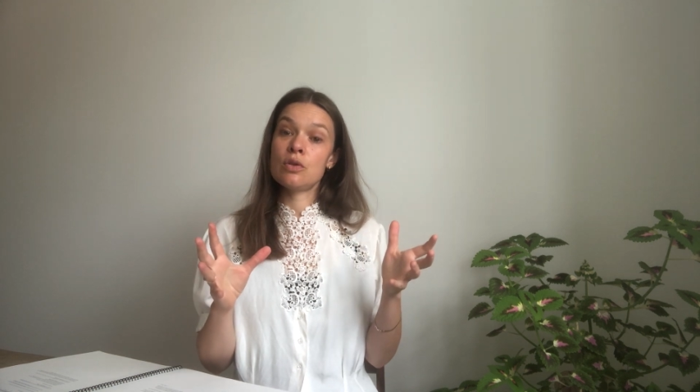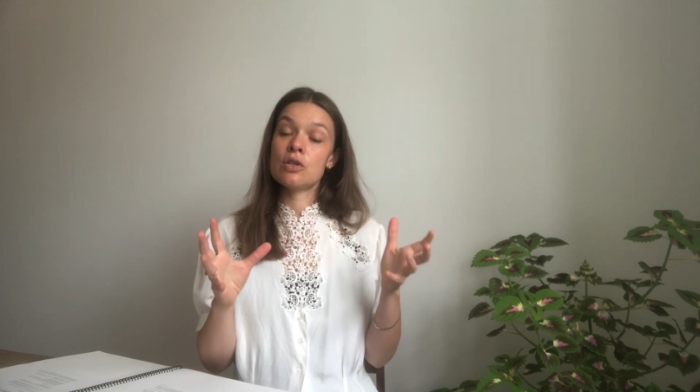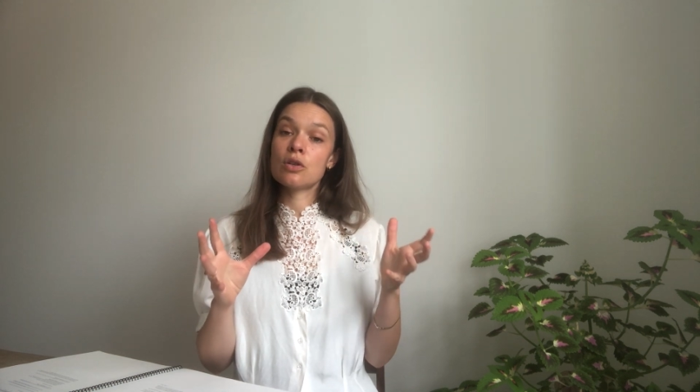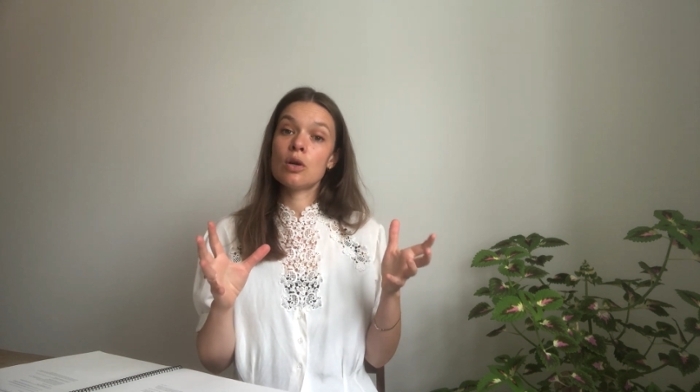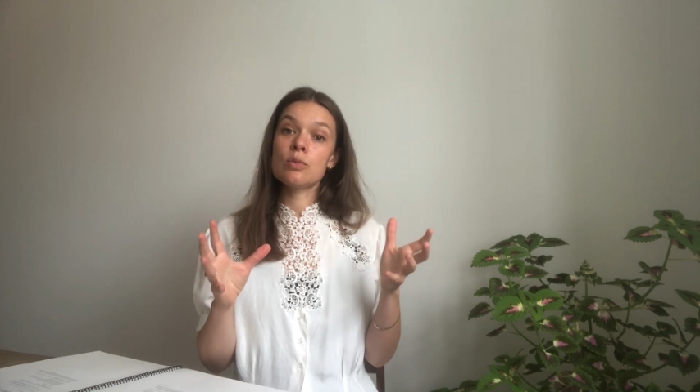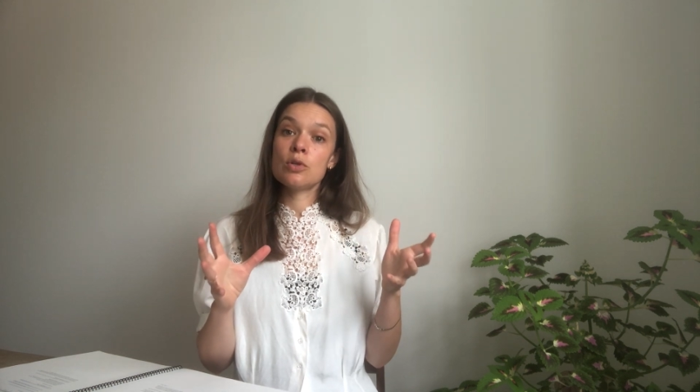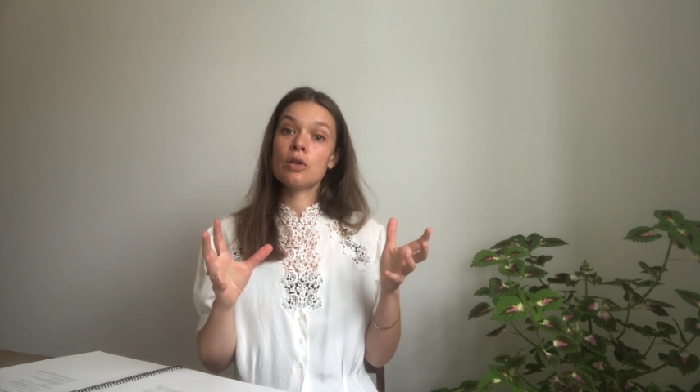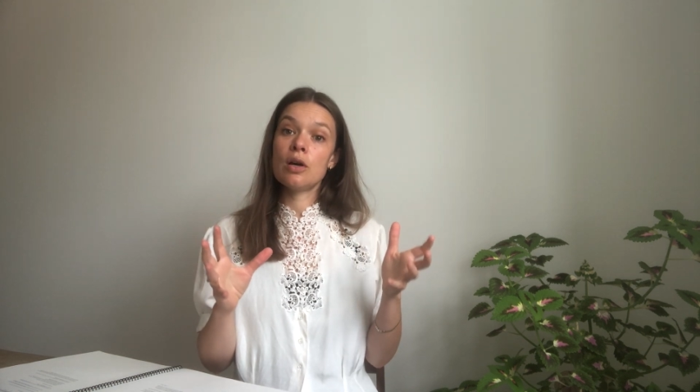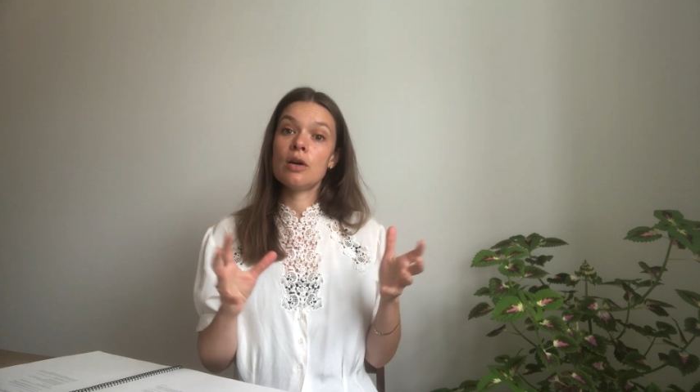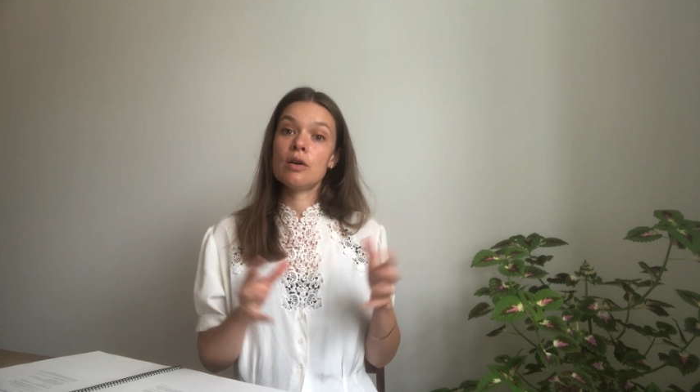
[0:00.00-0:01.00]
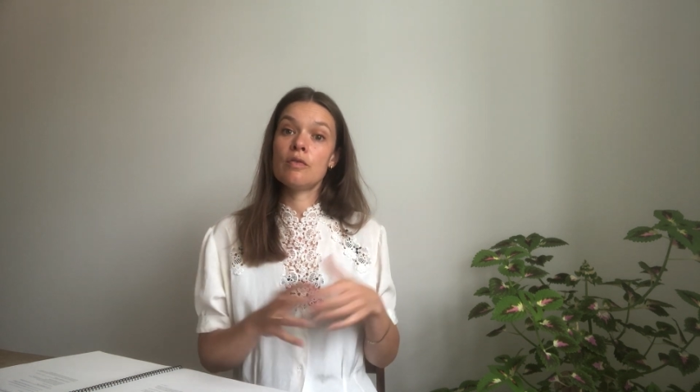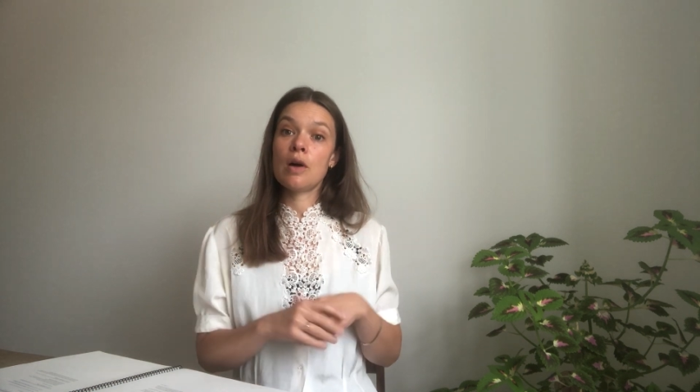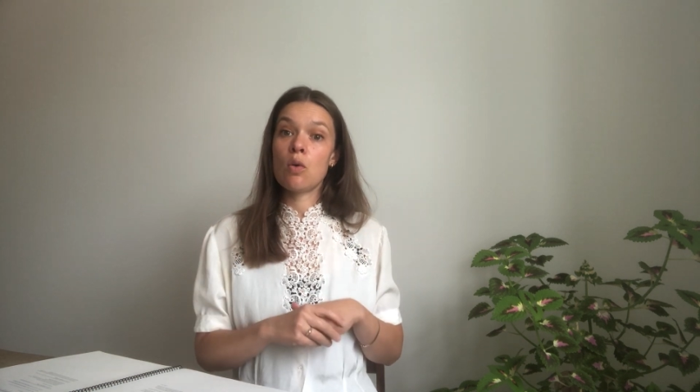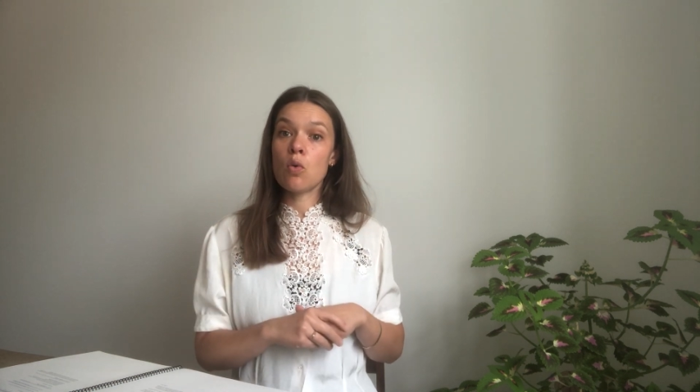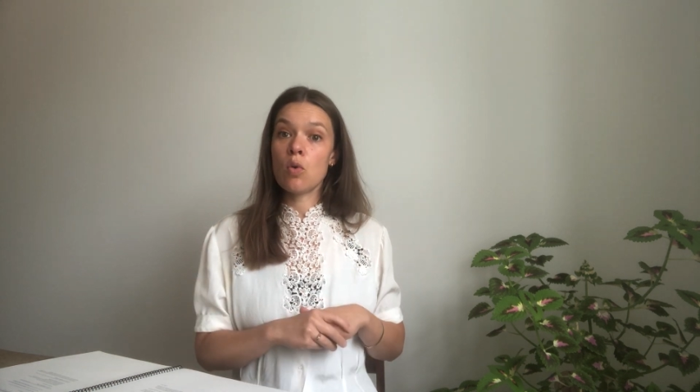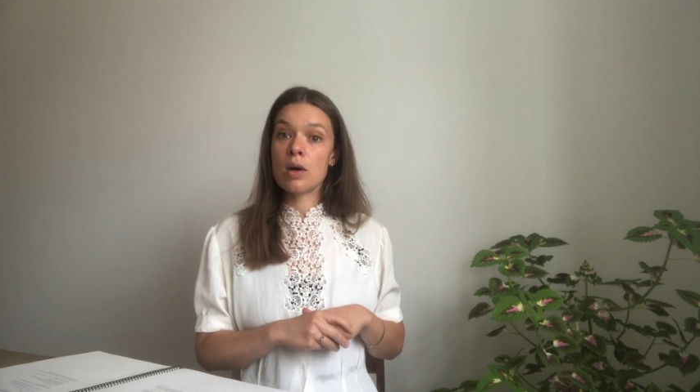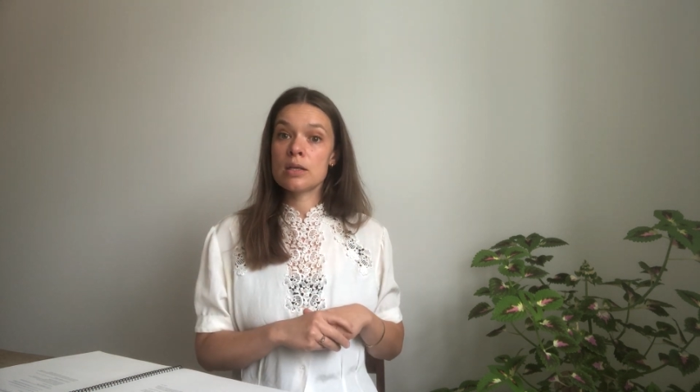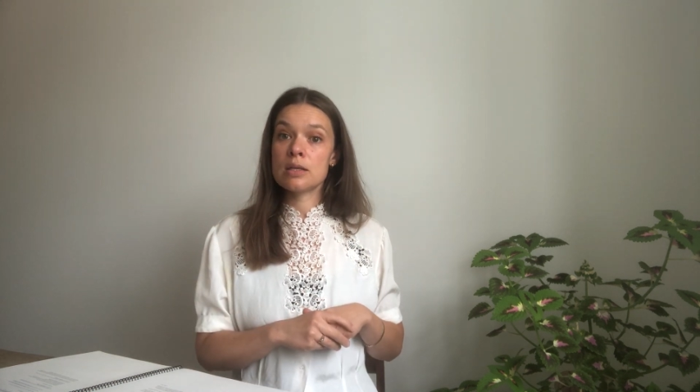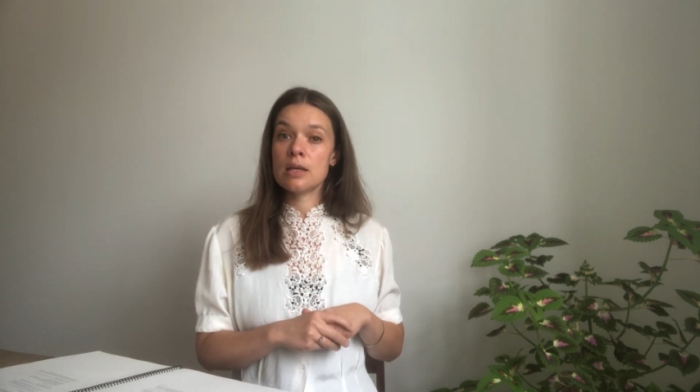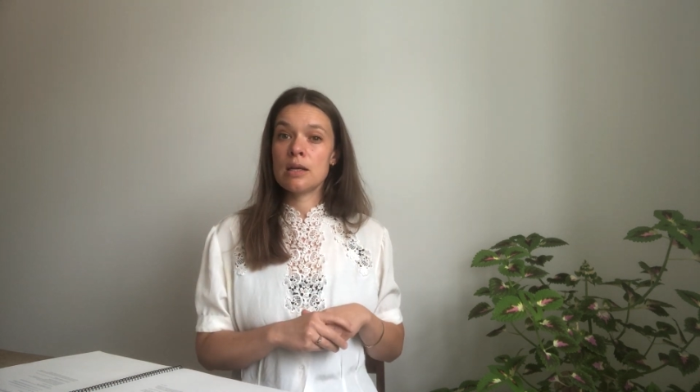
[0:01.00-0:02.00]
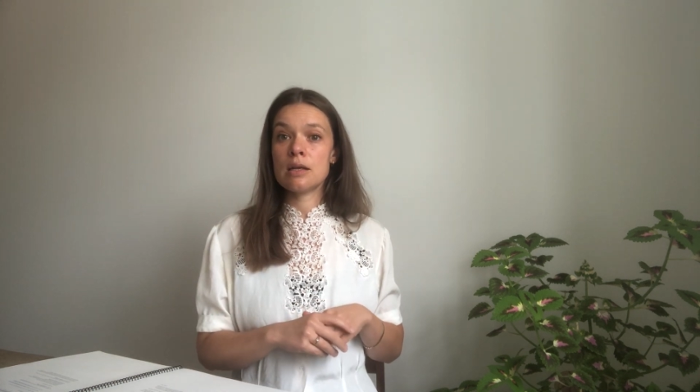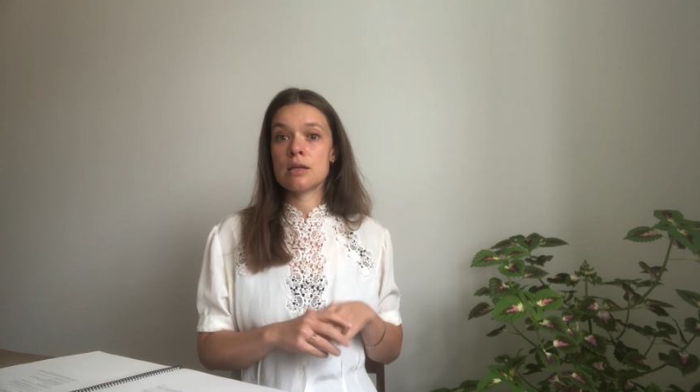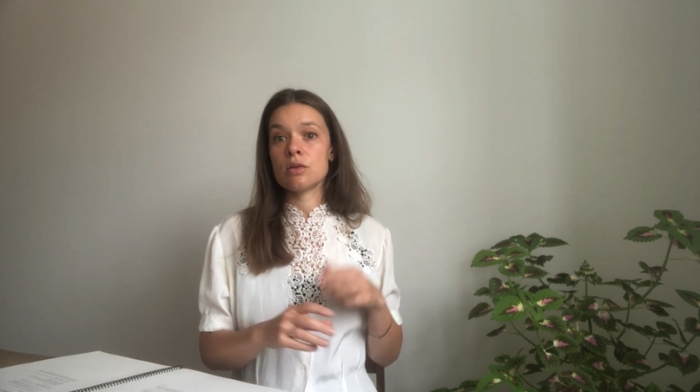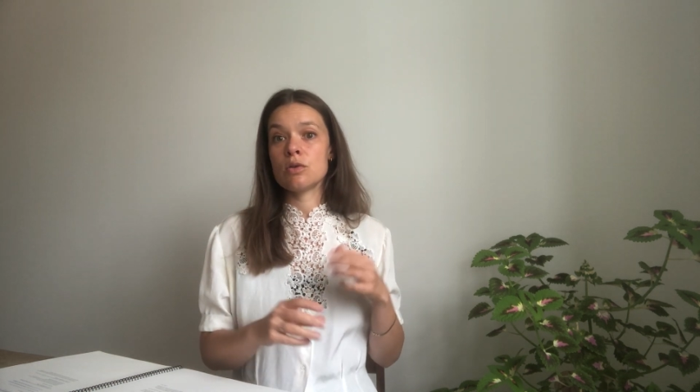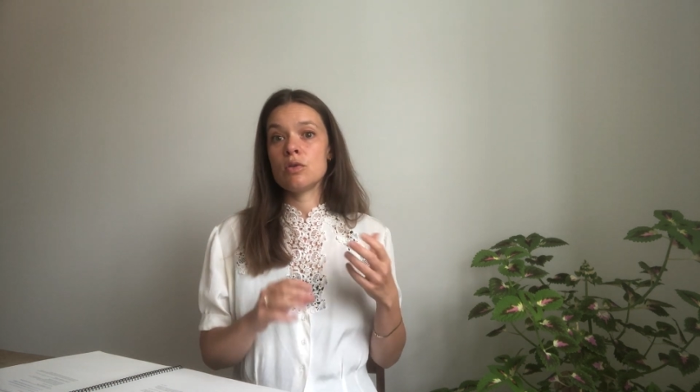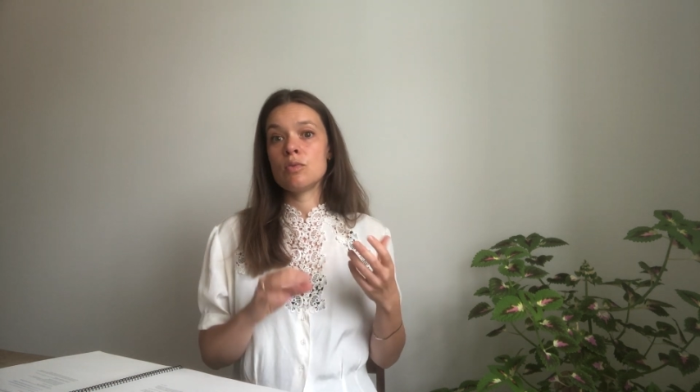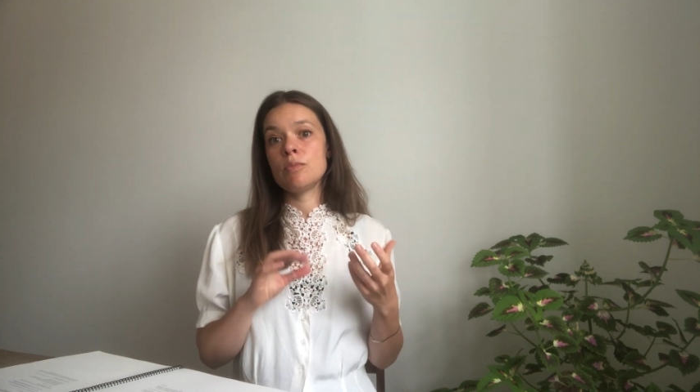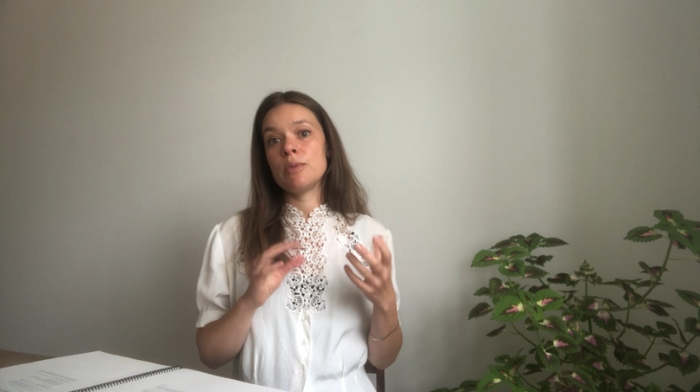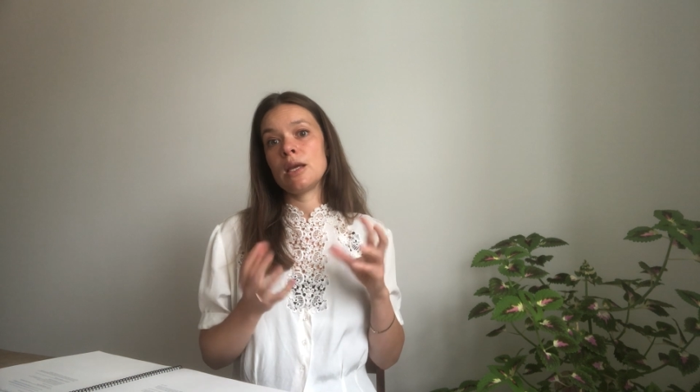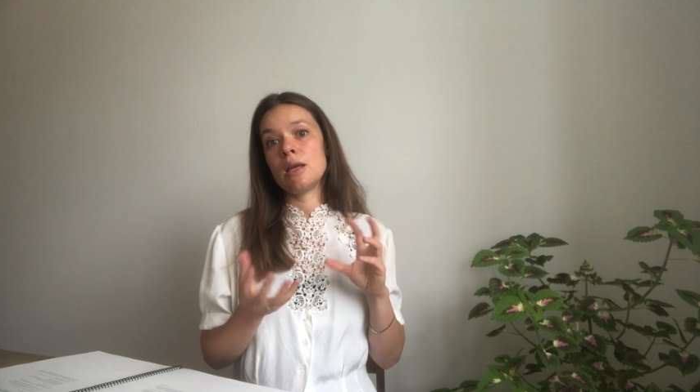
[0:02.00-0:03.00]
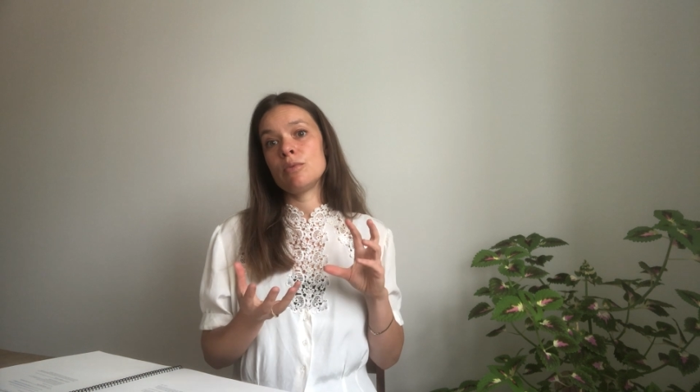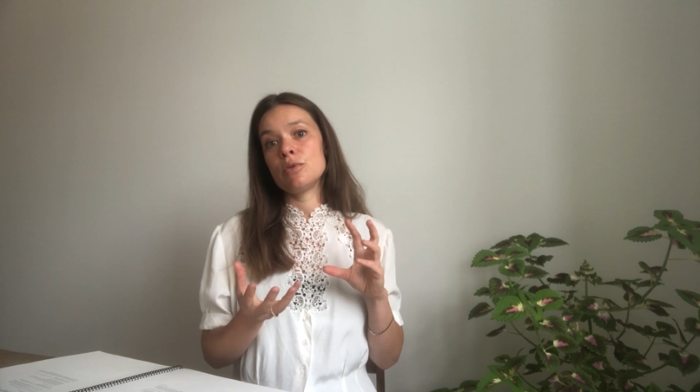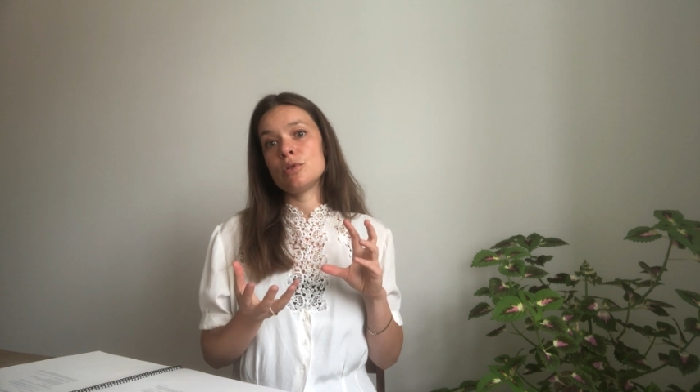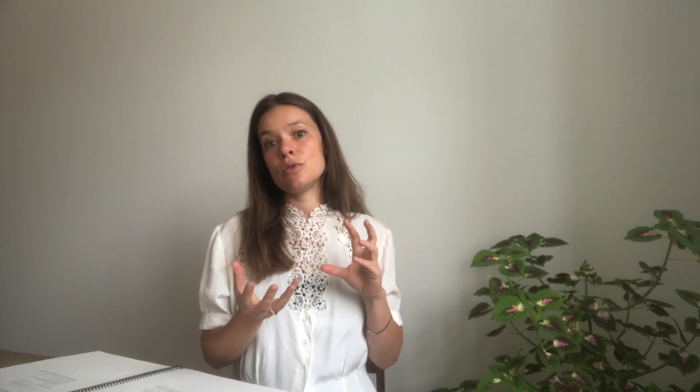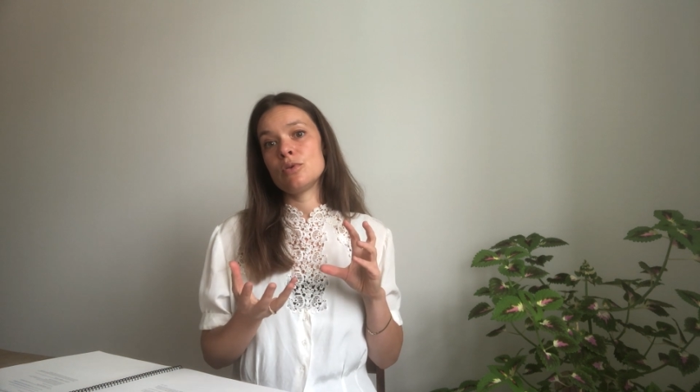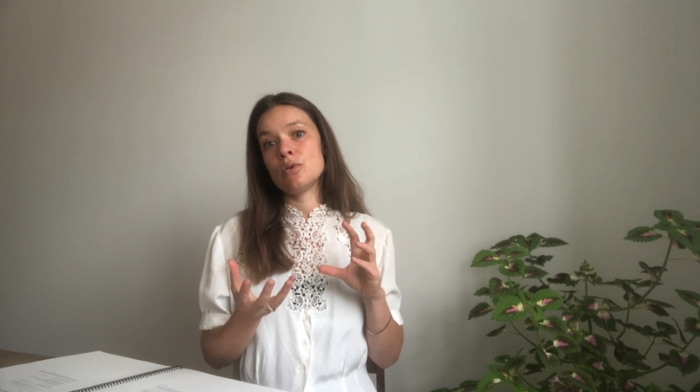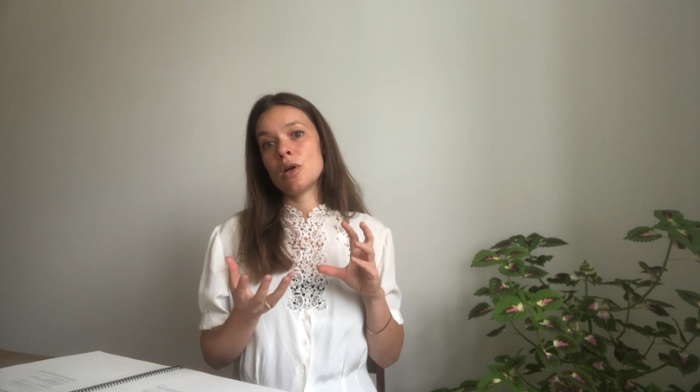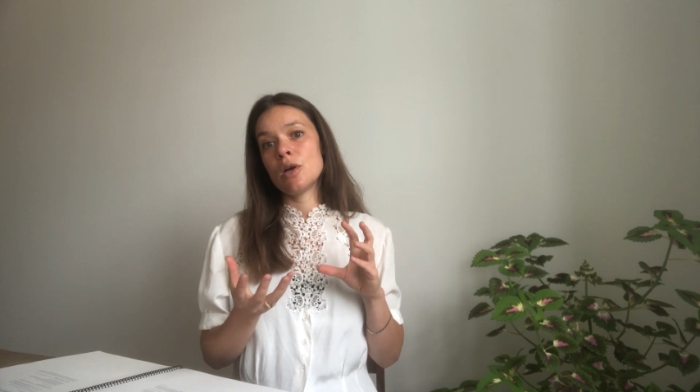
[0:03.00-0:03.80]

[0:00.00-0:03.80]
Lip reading: the sculpture of Aurōra. So you will be able to